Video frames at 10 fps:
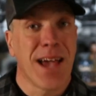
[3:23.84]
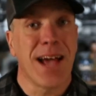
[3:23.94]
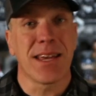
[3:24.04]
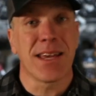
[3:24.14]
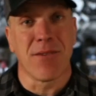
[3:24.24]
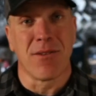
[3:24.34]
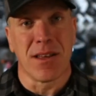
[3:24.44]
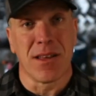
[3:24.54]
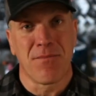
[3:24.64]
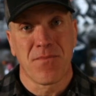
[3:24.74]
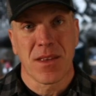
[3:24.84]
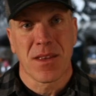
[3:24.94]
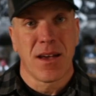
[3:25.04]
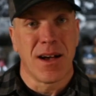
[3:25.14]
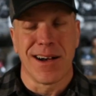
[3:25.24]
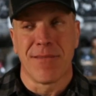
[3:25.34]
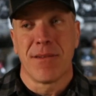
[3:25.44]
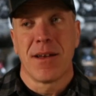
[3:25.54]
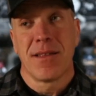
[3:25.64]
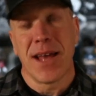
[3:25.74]
How do you get one of them?
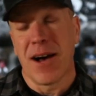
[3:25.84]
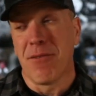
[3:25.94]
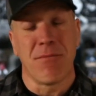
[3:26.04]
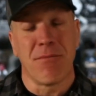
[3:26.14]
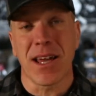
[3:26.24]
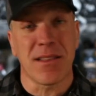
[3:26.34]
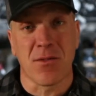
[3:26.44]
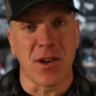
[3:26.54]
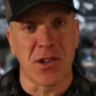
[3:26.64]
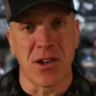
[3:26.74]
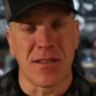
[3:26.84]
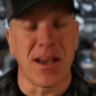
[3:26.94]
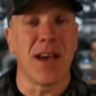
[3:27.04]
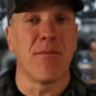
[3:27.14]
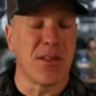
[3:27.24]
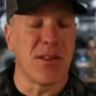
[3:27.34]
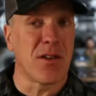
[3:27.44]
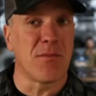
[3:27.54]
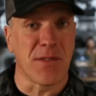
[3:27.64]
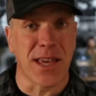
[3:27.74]
Now, we get this question all the time in
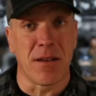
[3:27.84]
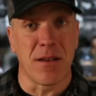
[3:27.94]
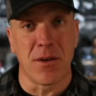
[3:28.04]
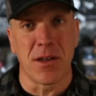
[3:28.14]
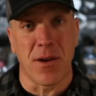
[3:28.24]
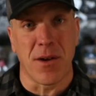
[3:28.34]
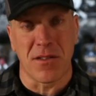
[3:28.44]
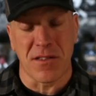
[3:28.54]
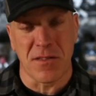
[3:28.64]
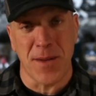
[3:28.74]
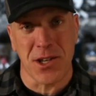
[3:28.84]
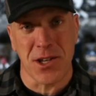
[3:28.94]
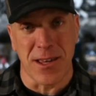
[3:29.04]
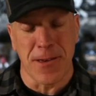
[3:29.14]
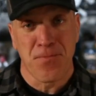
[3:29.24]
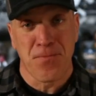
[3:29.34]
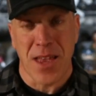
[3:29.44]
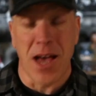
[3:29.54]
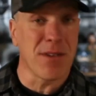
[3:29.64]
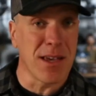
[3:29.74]
terms of accountability partners, especially.
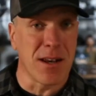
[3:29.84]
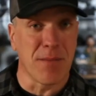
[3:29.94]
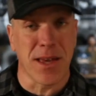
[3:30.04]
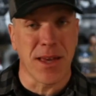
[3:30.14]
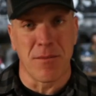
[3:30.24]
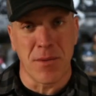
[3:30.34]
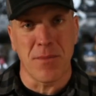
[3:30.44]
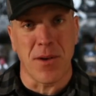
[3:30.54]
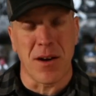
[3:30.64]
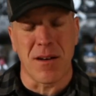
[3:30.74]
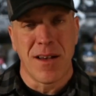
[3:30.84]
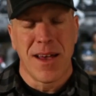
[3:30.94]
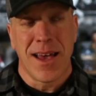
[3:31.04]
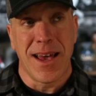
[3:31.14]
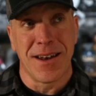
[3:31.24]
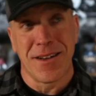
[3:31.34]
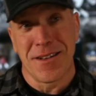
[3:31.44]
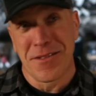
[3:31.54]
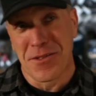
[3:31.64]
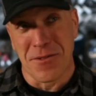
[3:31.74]
How do I get an accountability partner? And
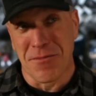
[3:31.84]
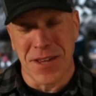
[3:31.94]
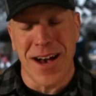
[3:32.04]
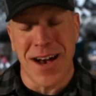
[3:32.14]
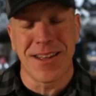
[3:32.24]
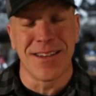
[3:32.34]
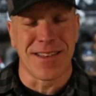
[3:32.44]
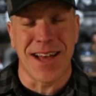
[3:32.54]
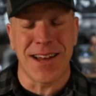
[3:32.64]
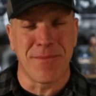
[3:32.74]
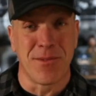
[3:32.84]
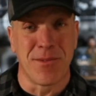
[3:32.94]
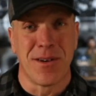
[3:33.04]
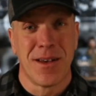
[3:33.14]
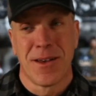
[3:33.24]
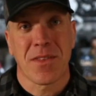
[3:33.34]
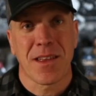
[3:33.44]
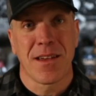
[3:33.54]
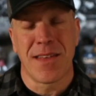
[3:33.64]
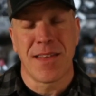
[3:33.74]
the reality is a lot of people,
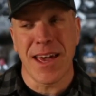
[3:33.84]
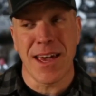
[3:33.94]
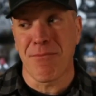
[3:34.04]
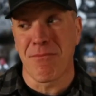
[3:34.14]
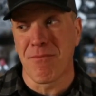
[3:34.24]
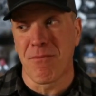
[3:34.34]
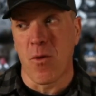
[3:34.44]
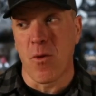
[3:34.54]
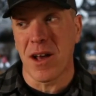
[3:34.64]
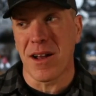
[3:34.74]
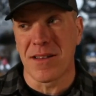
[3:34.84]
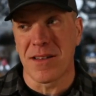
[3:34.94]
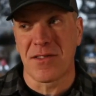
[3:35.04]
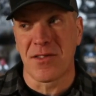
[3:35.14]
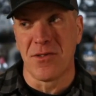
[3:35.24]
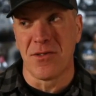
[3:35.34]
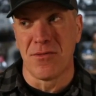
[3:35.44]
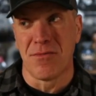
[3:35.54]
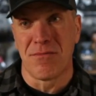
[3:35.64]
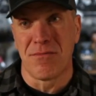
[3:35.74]
they want us
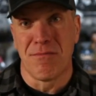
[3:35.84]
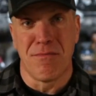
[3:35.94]
to